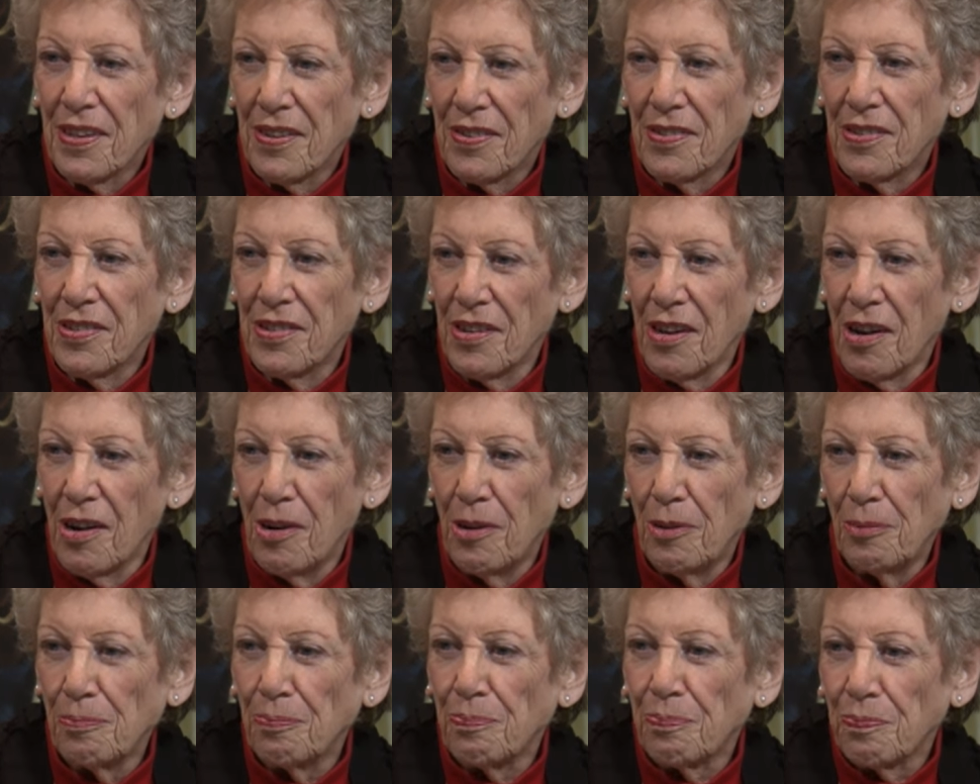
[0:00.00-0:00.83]
Wow.
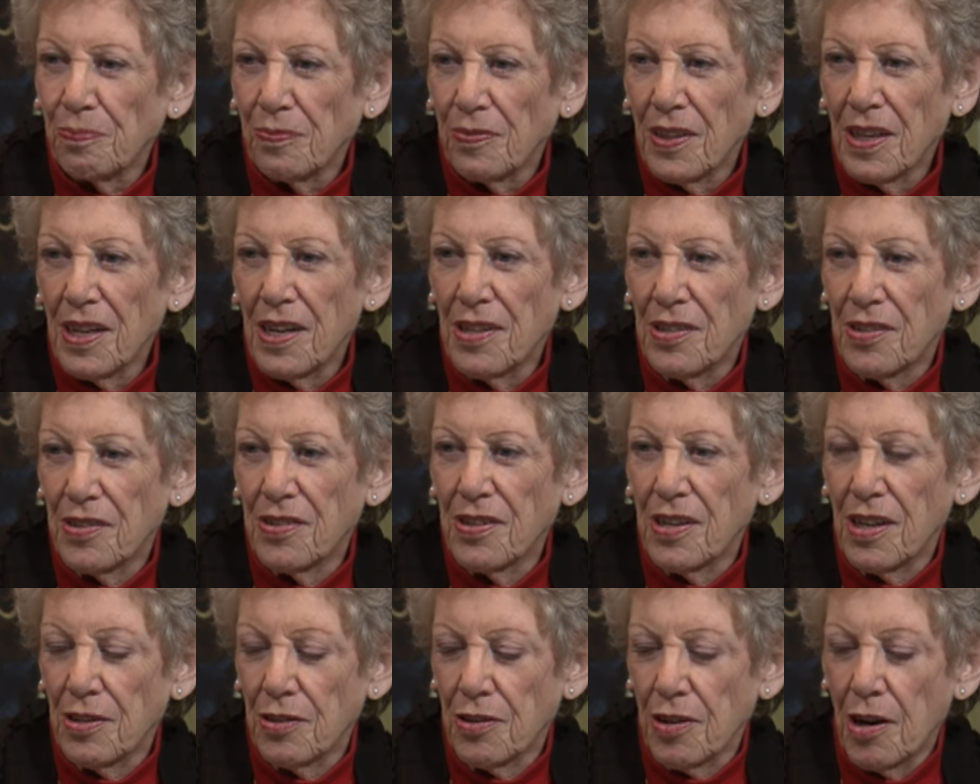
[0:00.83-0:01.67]
So, it's,
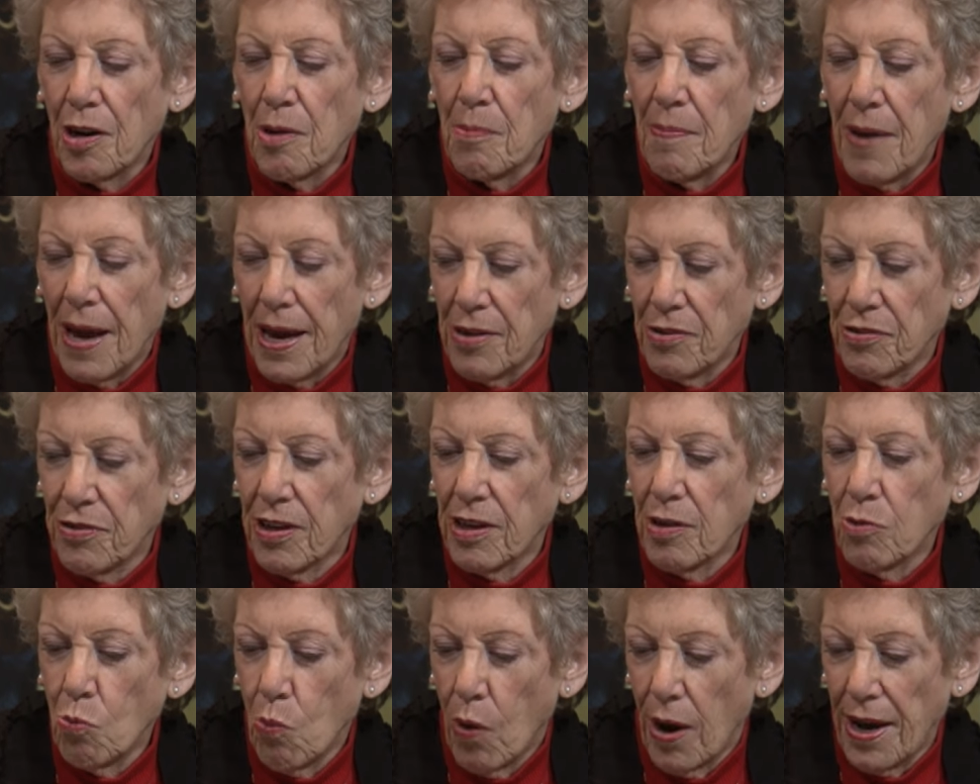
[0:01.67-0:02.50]
it's an
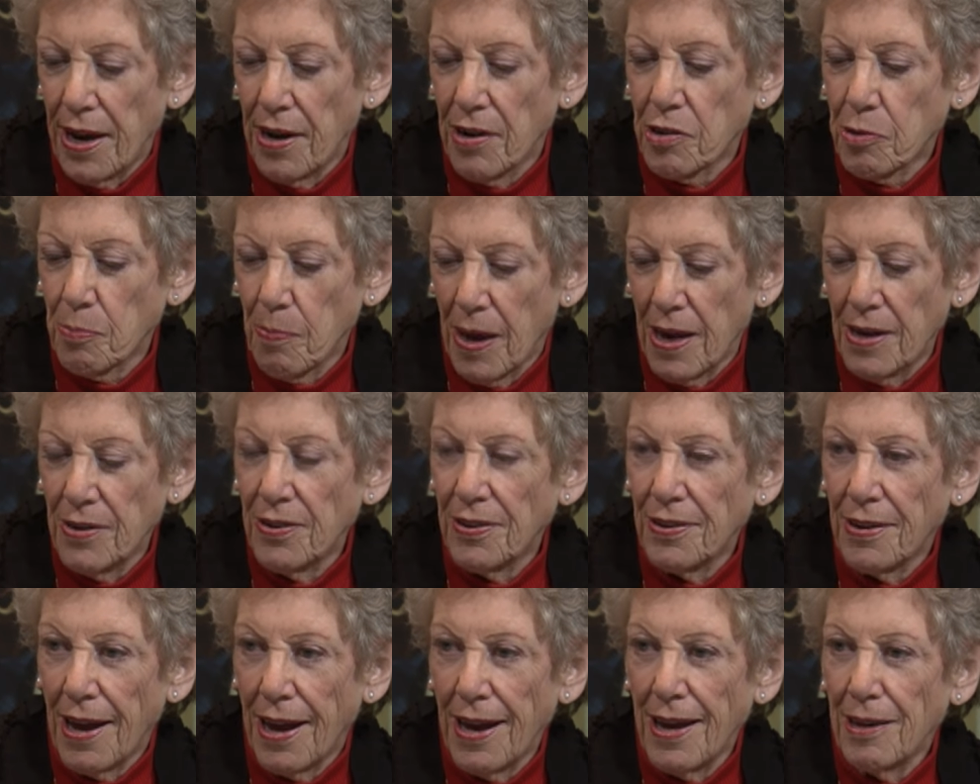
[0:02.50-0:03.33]
amazing way to spend
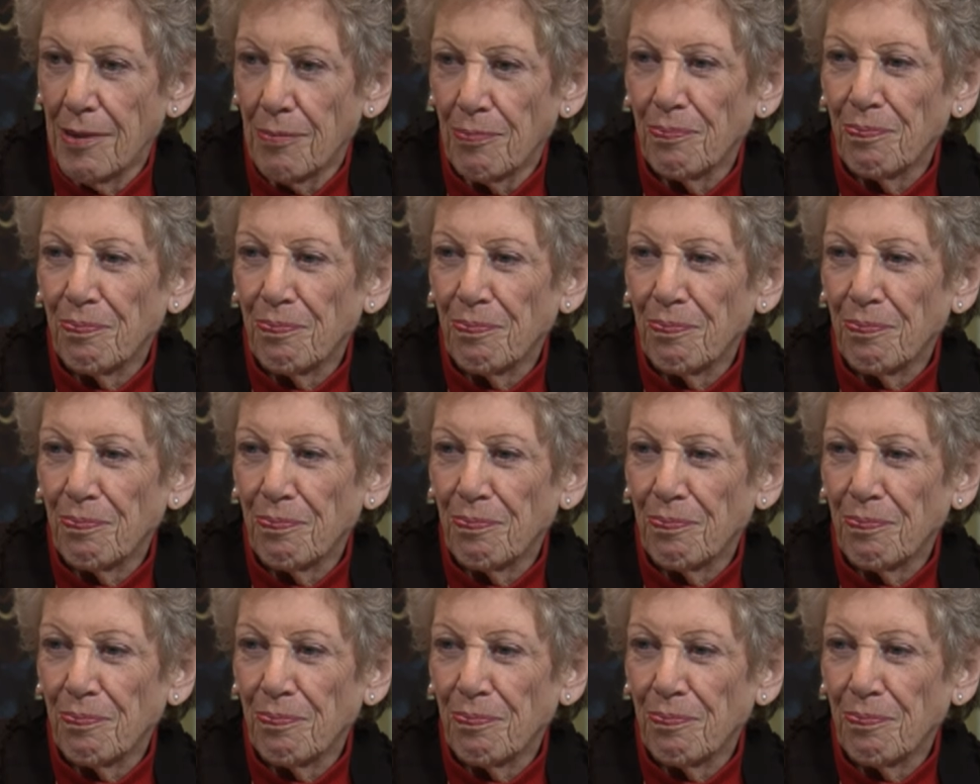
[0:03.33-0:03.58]
a day.